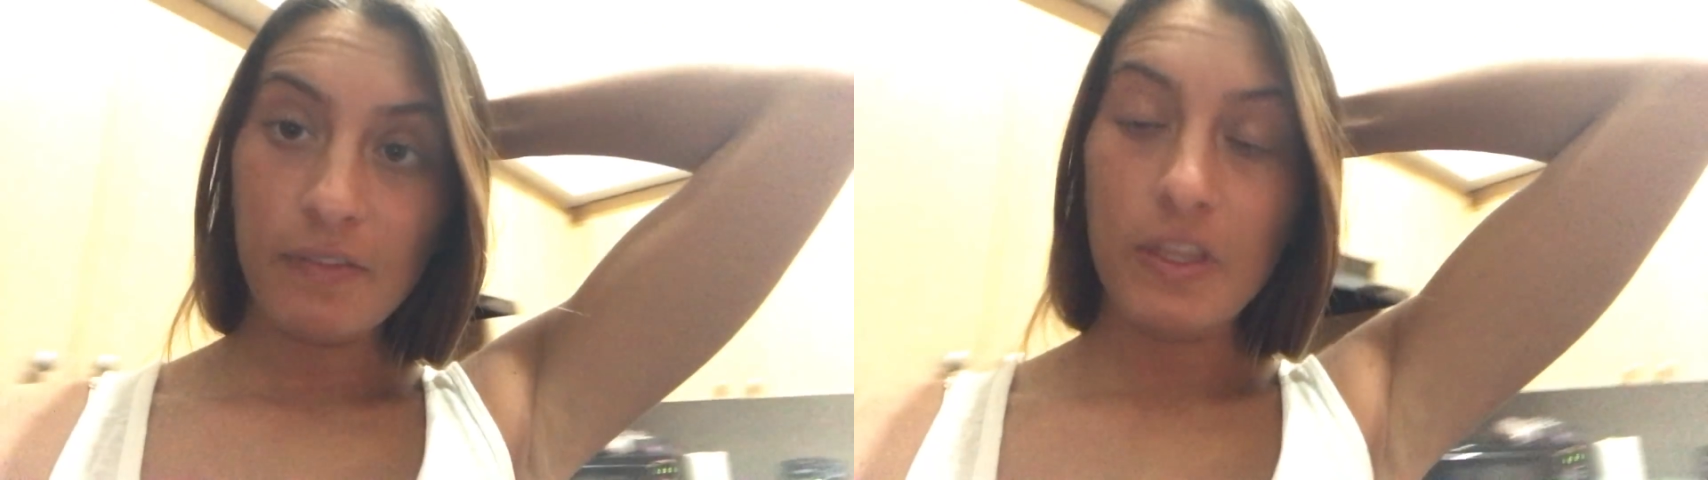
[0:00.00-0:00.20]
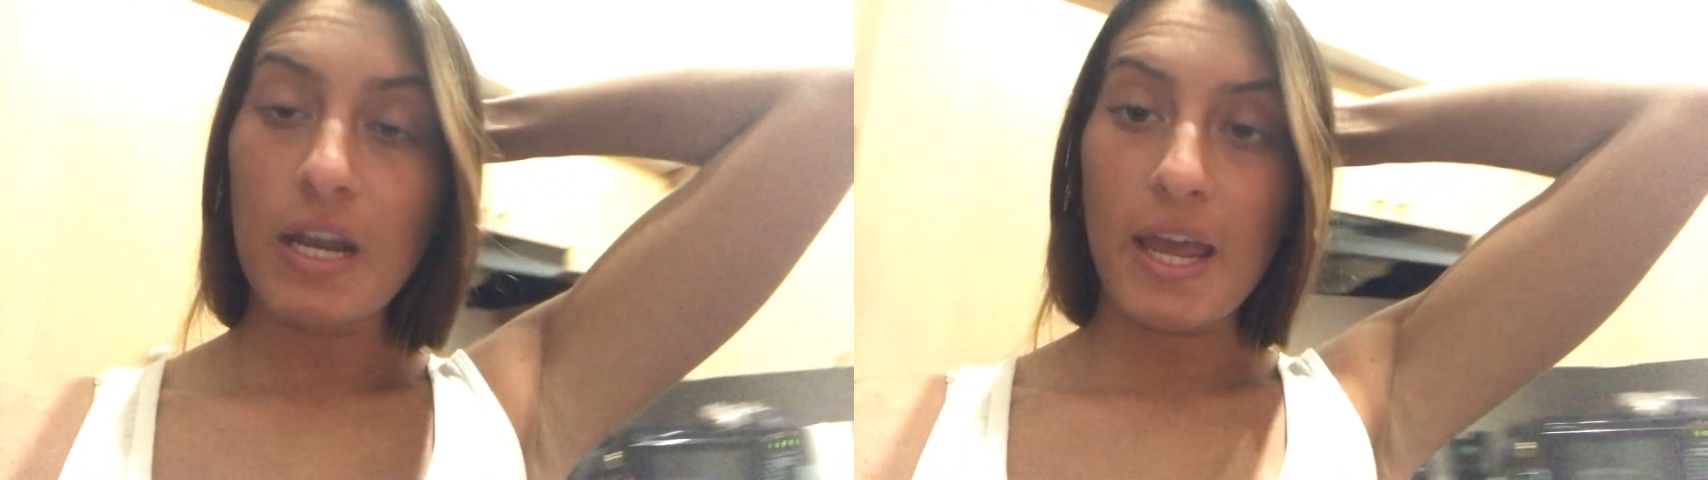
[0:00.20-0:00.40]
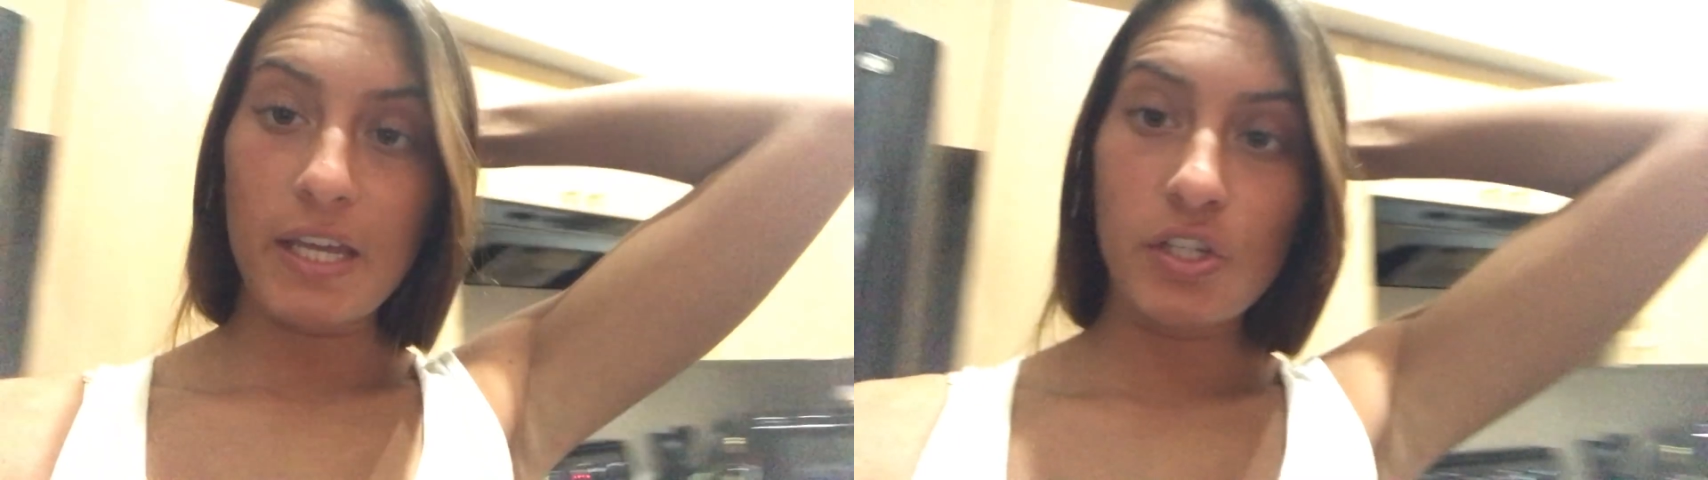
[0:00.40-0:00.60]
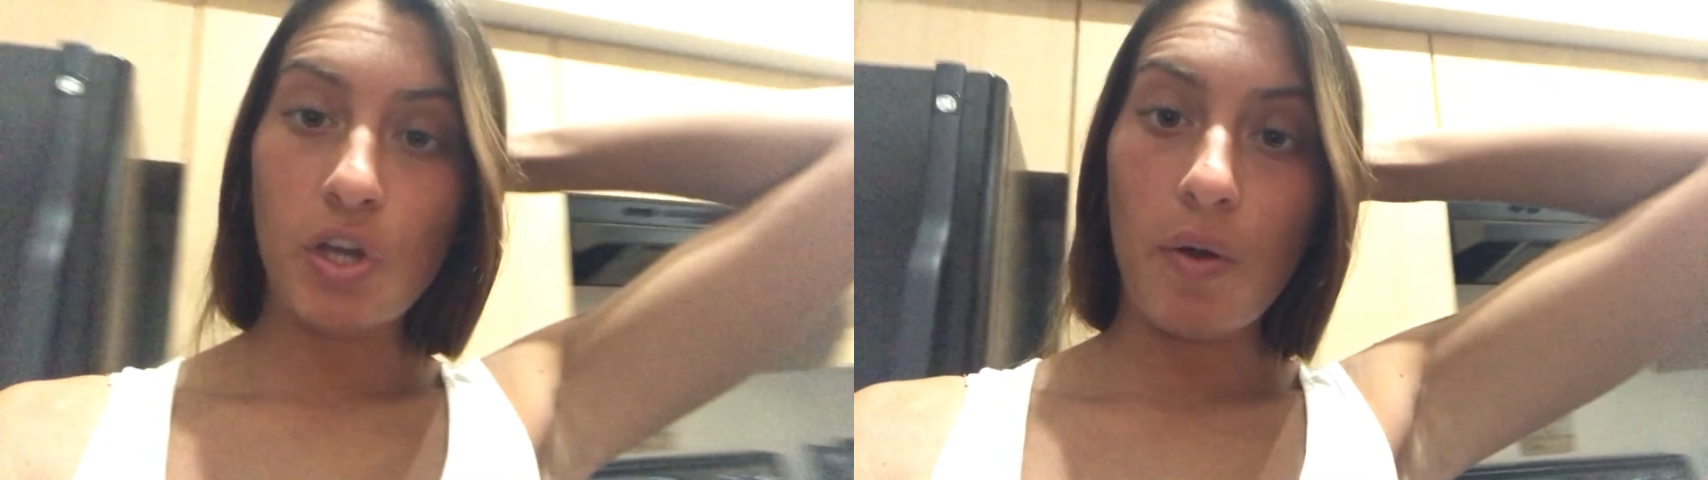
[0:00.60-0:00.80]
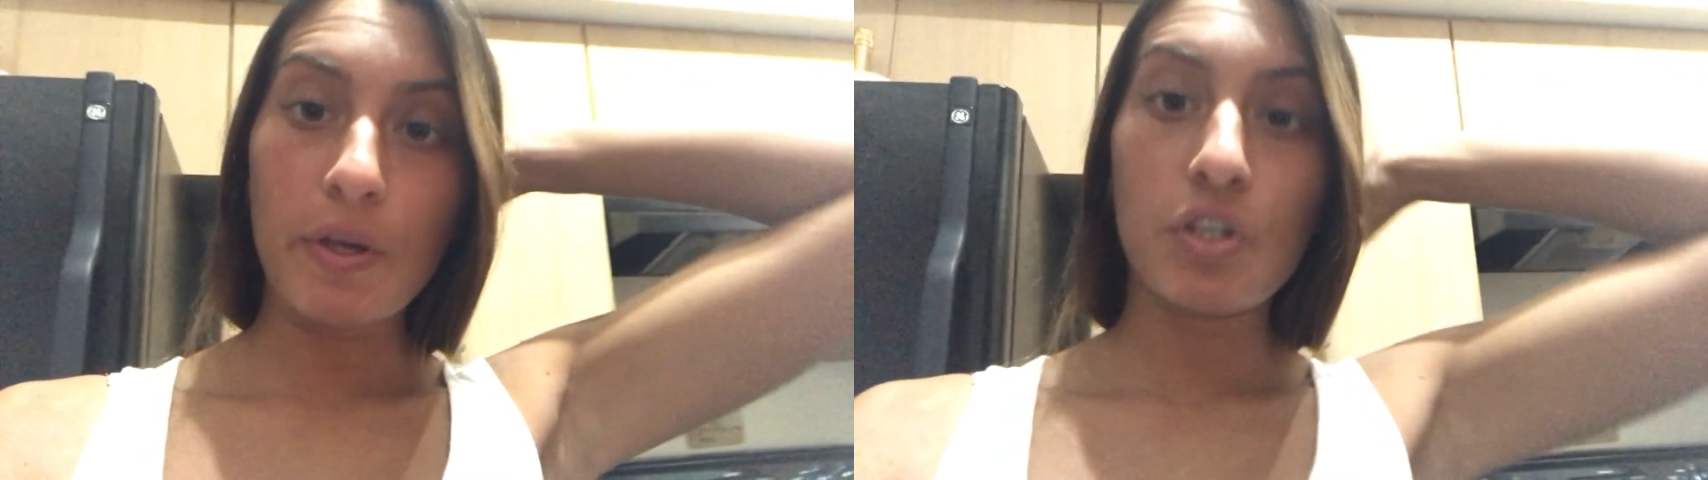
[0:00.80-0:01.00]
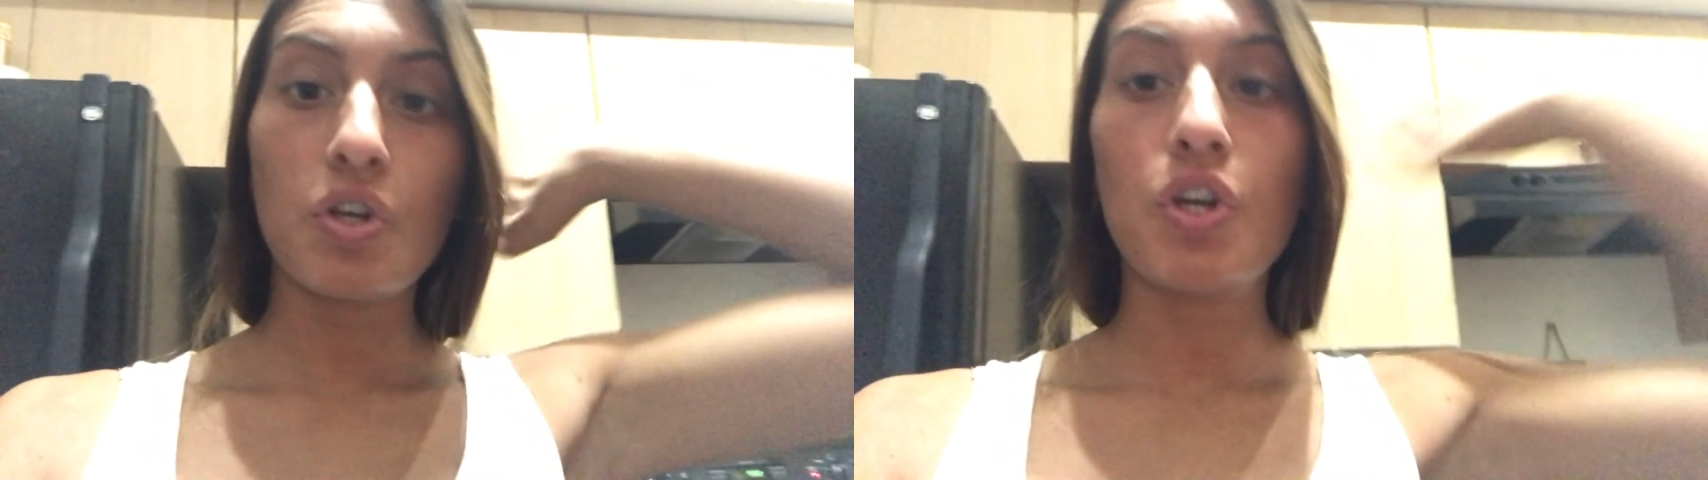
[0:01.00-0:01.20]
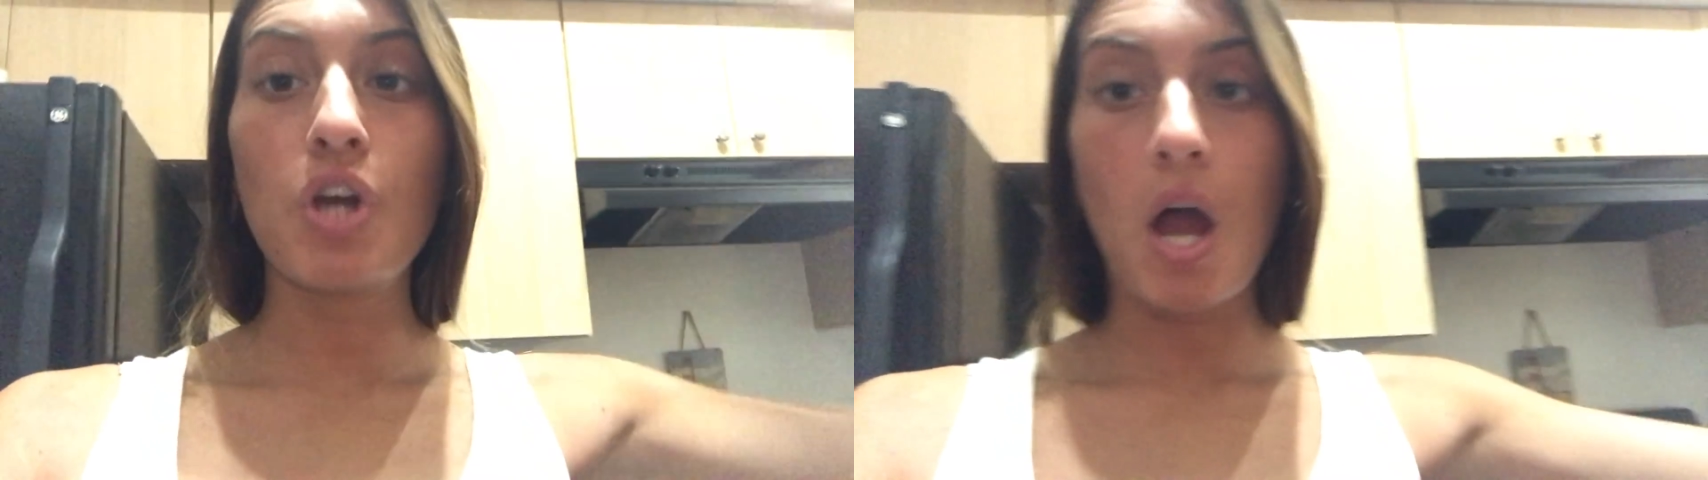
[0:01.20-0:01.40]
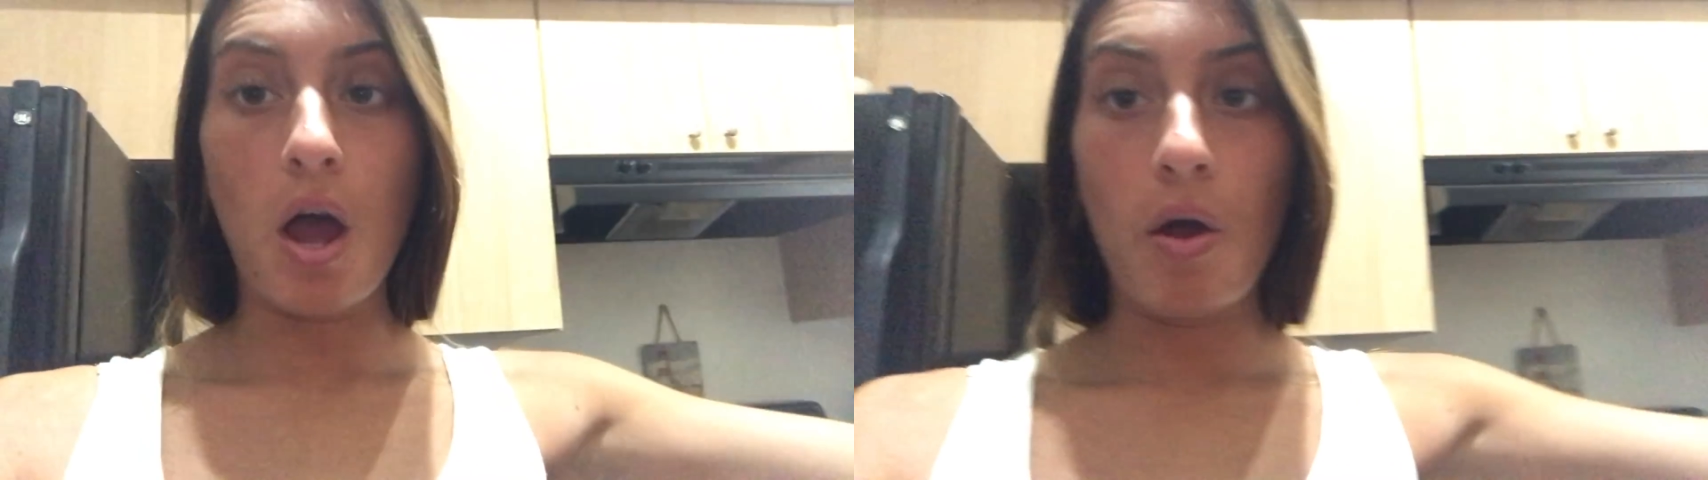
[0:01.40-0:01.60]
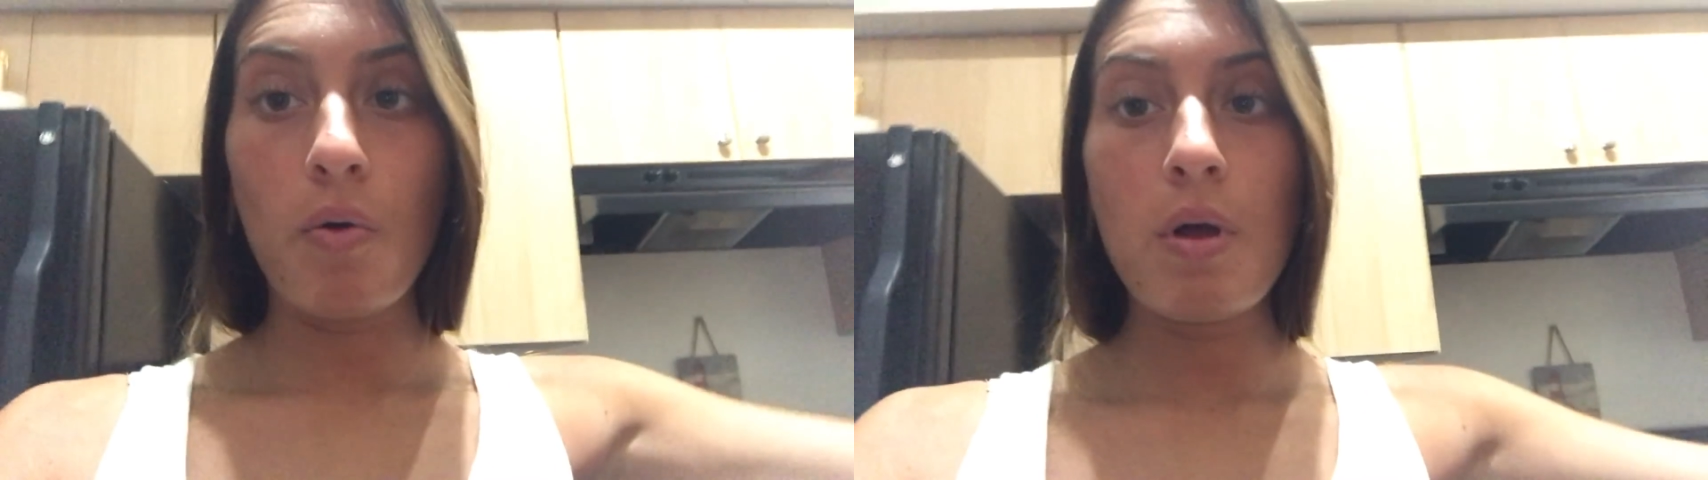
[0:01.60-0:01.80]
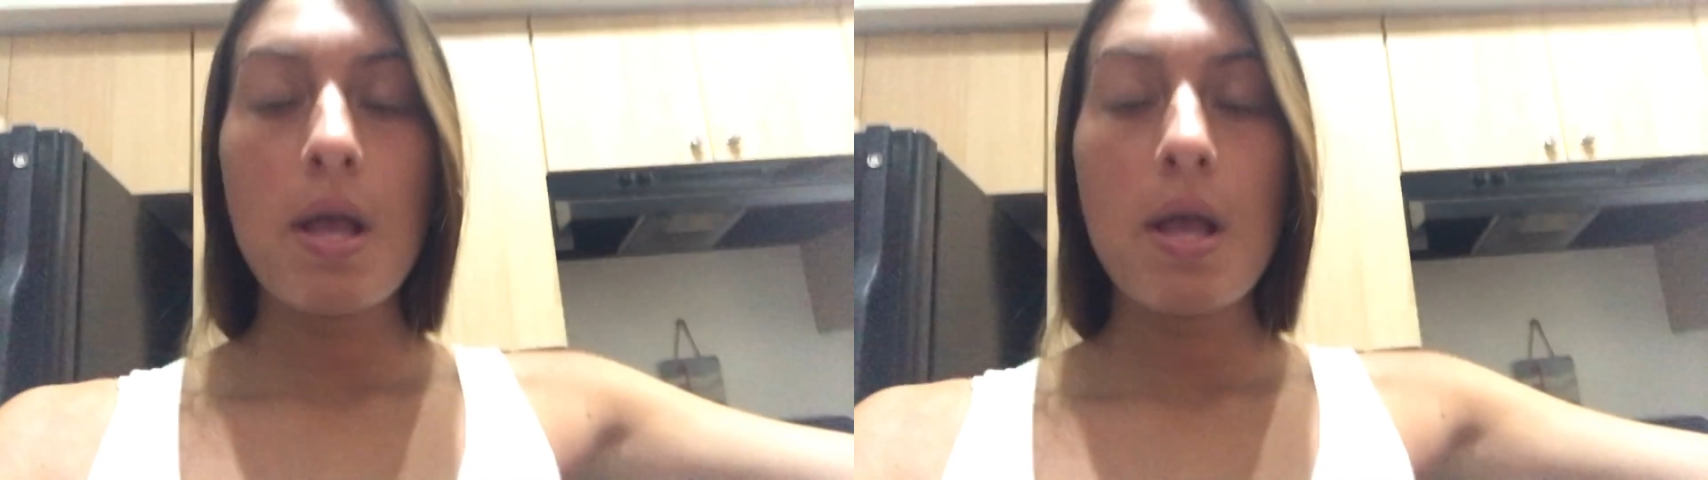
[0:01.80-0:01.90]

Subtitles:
of the night is going to go.